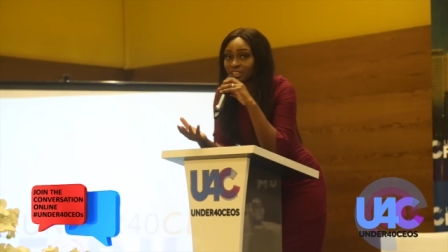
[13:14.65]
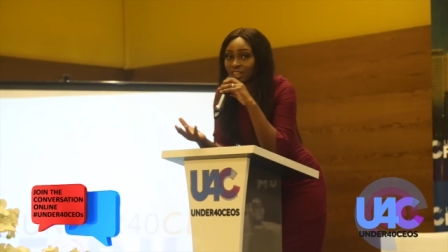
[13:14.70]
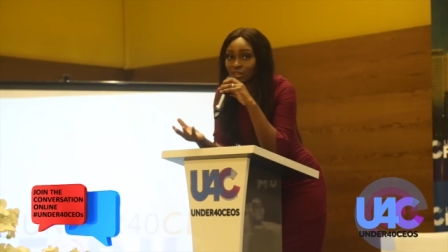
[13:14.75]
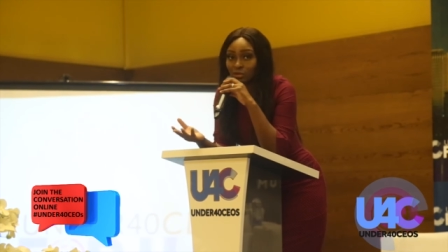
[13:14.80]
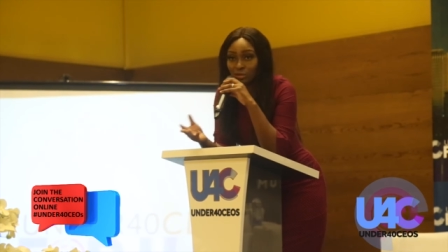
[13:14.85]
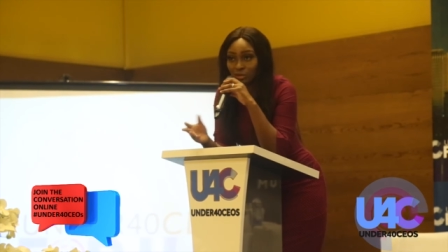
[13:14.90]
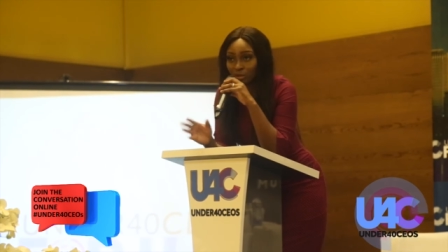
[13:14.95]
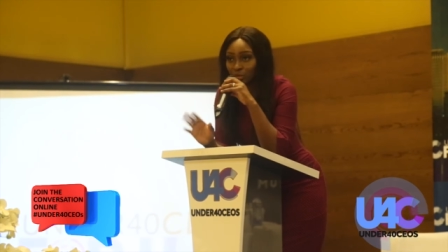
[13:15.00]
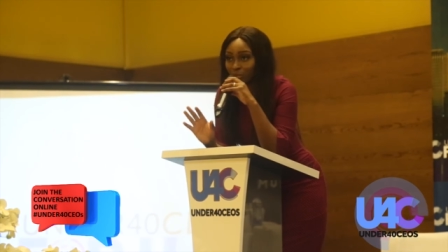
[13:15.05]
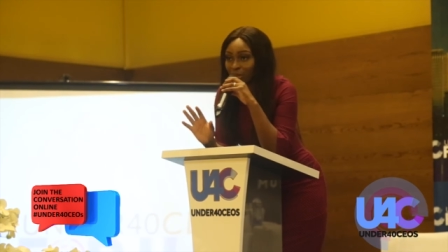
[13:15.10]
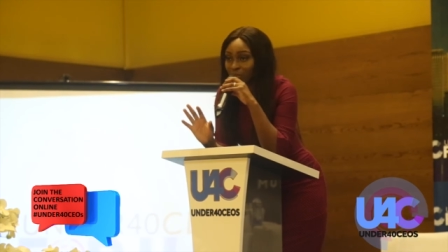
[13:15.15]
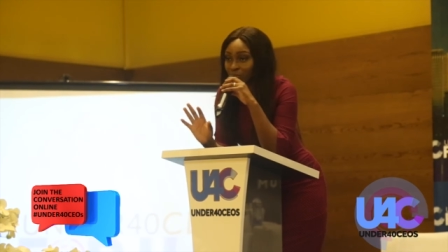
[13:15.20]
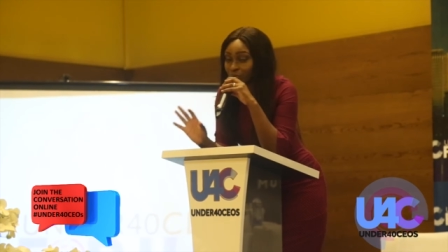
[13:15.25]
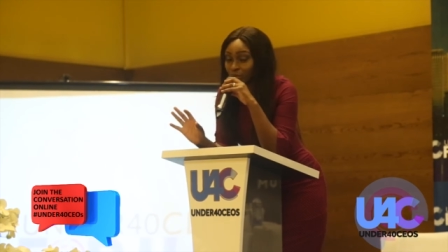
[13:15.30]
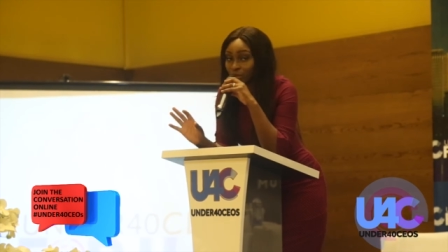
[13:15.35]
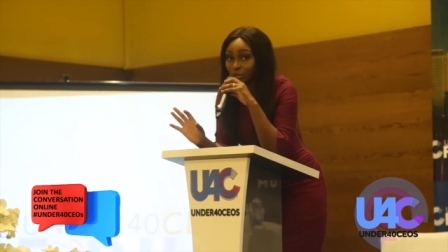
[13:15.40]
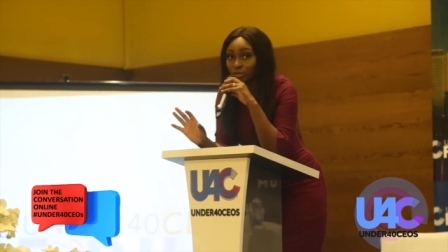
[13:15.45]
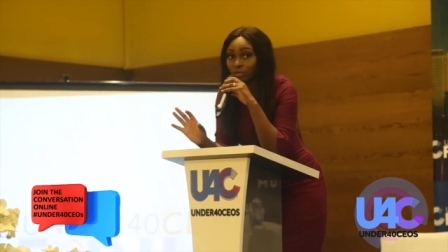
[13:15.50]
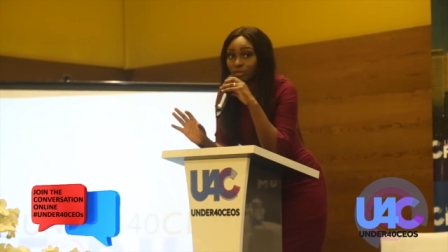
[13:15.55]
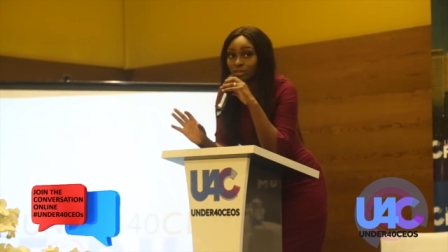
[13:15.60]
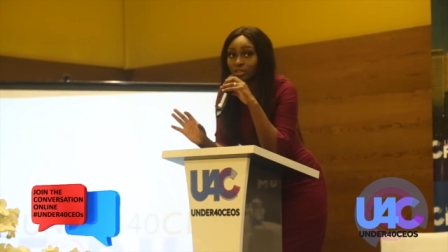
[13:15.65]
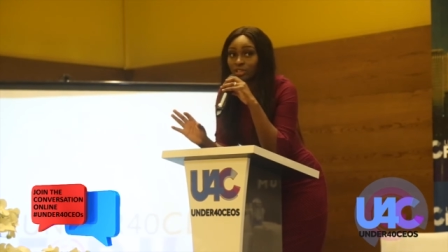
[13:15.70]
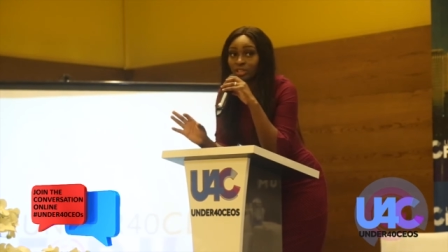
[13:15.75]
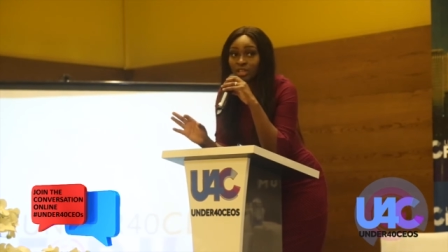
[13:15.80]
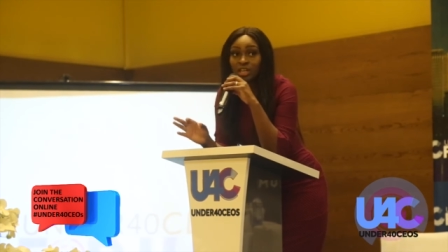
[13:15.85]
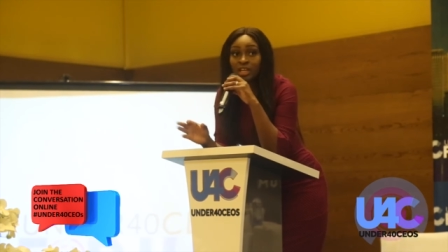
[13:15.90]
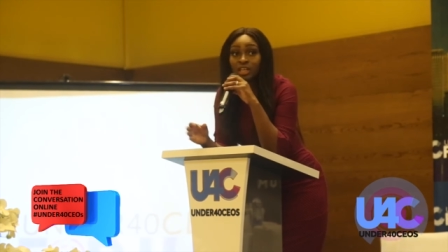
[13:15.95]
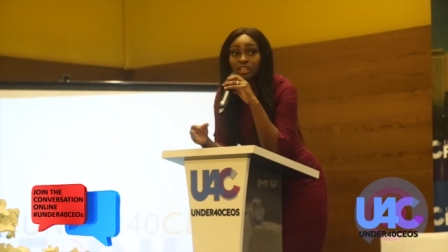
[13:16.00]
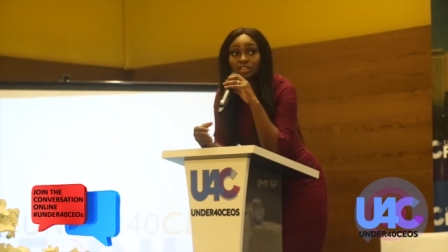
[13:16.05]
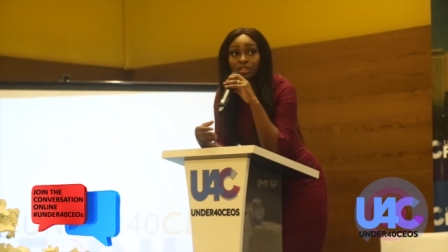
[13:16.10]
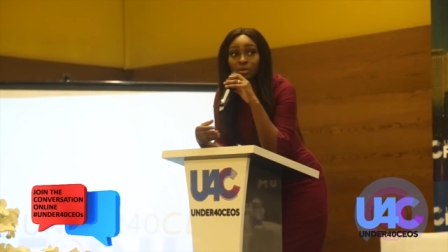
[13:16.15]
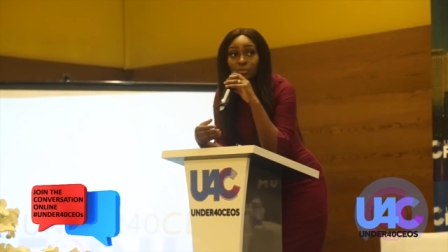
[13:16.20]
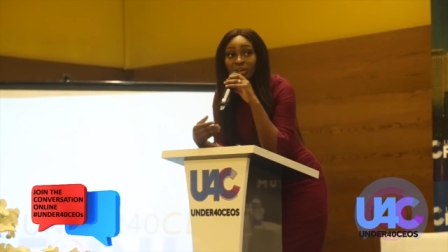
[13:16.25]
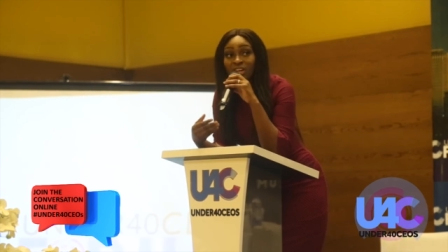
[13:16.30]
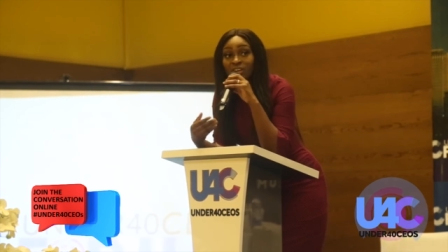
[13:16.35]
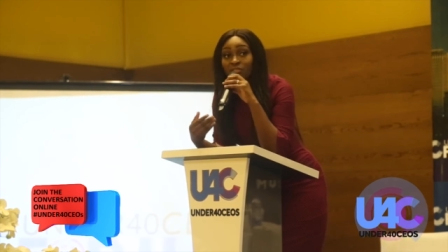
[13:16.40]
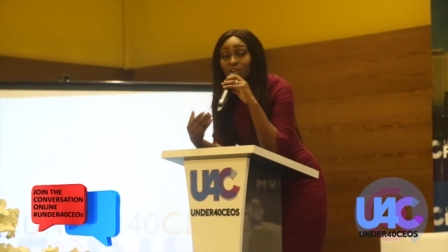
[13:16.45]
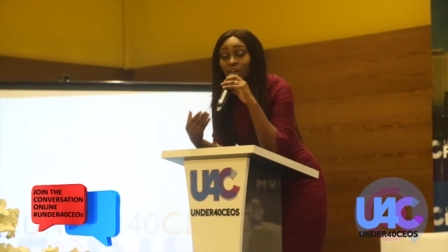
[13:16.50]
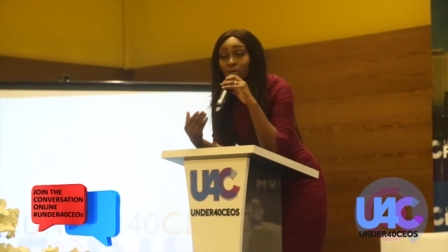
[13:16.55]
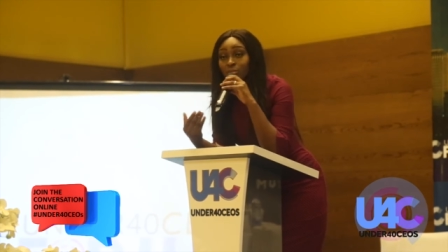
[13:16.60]
They're all on my phone, so
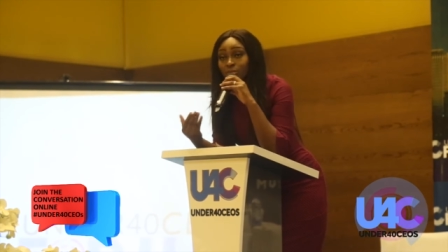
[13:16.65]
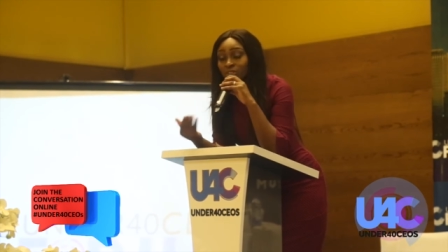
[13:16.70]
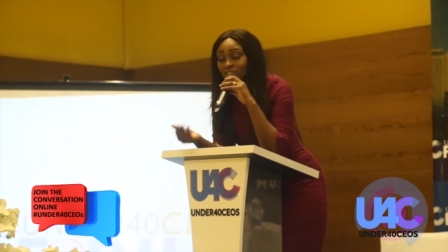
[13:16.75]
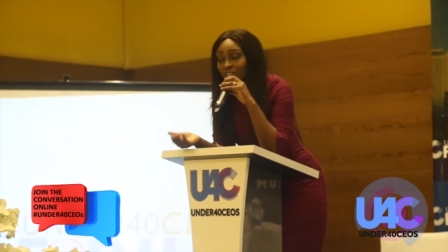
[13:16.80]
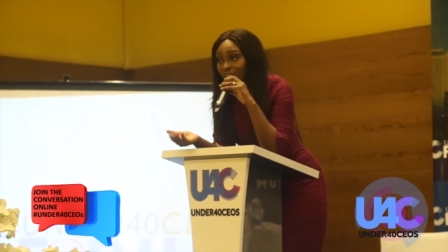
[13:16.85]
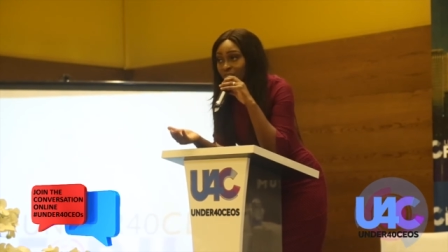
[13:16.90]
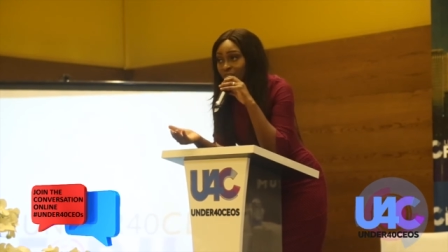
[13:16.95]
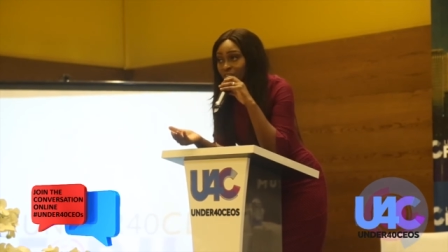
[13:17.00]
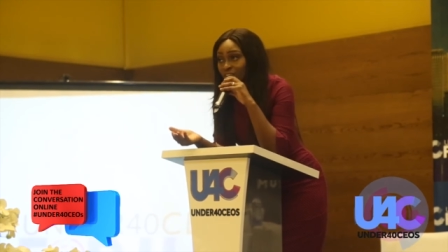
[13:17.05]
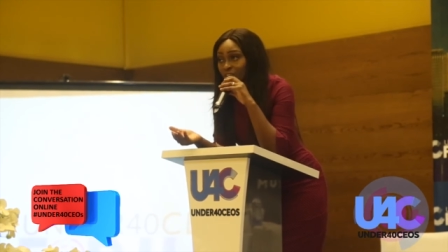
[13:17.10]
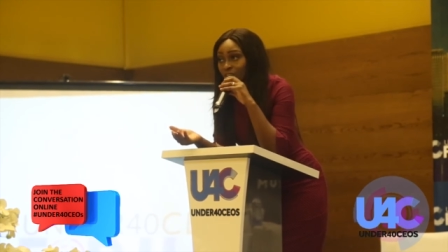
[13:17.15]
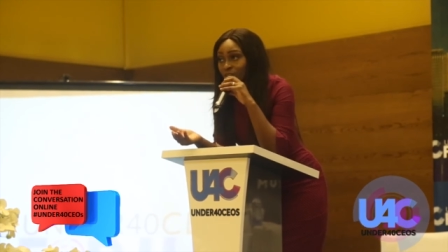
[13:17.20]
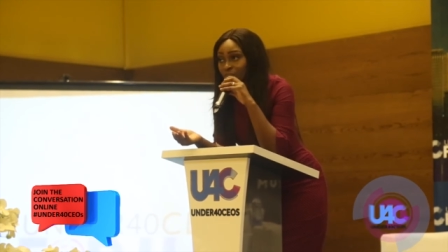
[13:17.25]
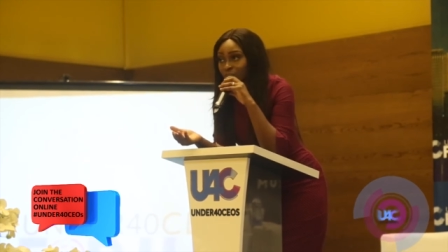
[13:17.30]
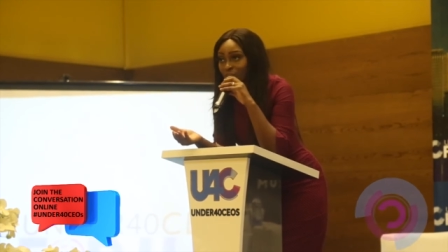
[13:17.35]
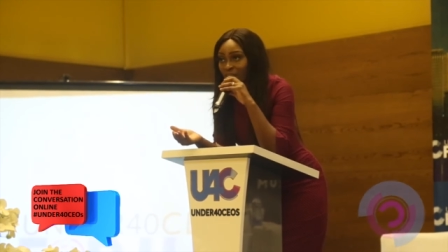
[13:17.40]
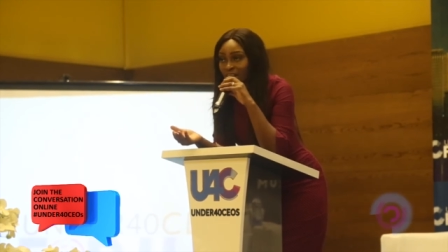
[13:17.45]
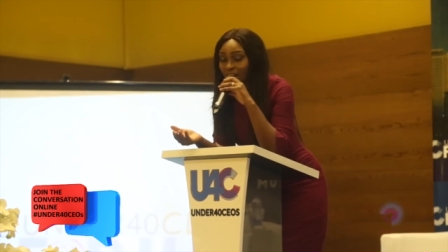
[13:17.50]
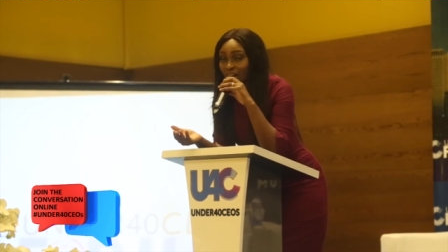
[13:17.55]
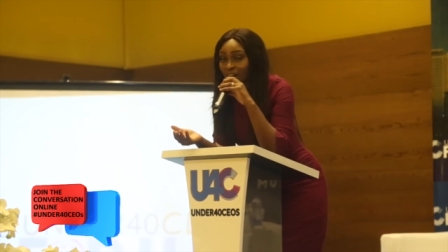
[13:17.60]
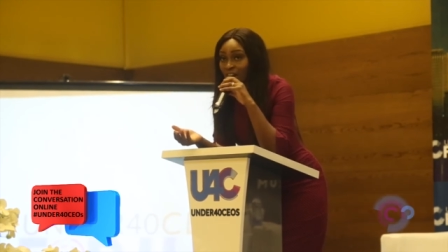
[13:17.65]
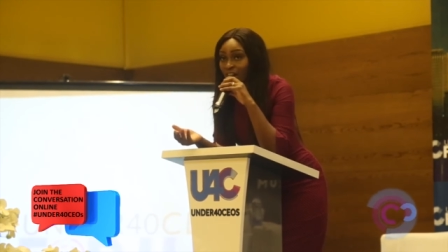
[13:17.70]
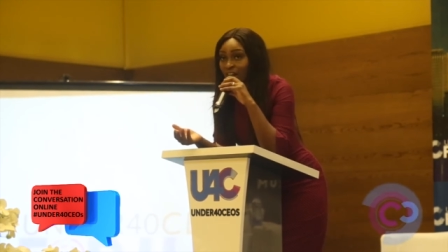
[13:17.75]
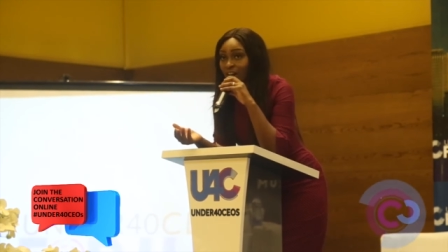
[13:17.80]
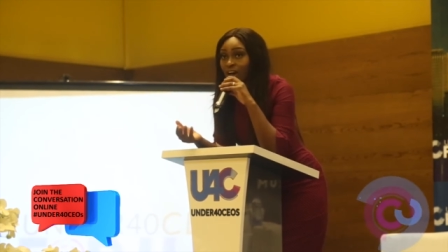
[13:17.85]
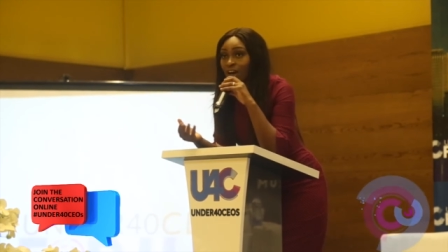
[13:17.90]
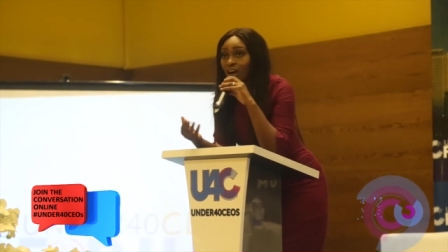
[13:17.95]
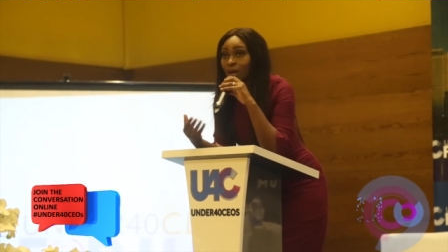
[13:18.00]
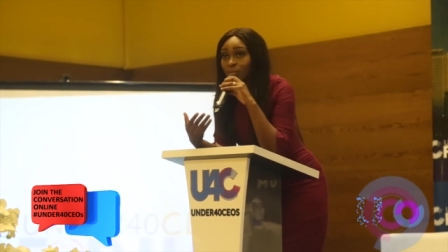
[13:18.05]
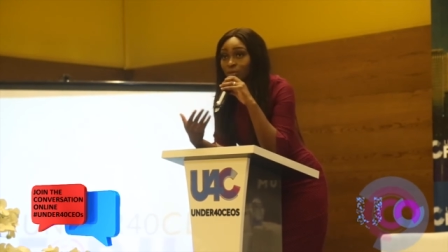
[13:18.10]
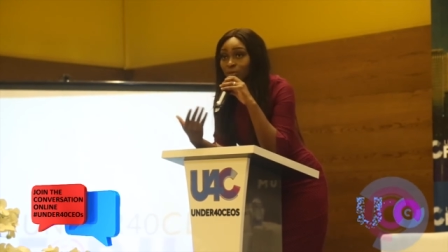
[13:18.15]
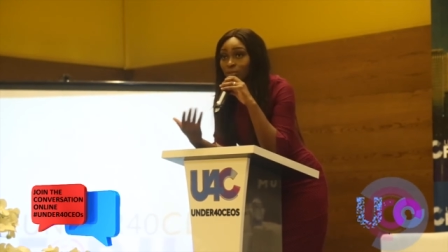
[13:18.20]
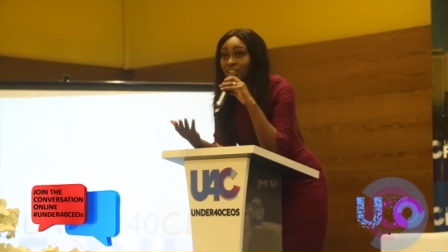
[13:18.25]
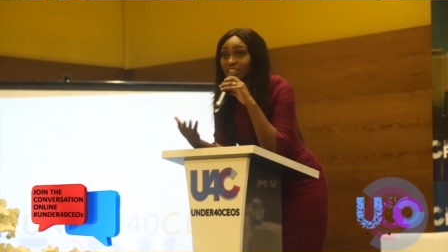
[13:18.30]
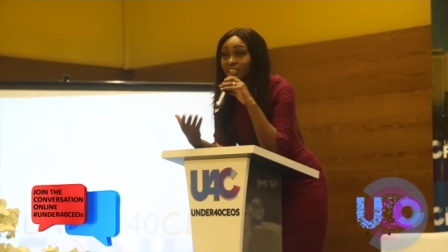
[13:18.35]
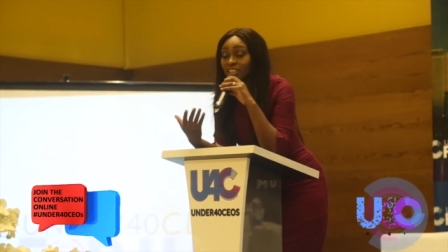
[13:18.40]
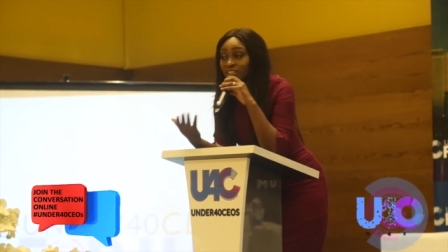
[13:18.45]
whenever I'm traveling or in my car, I'm always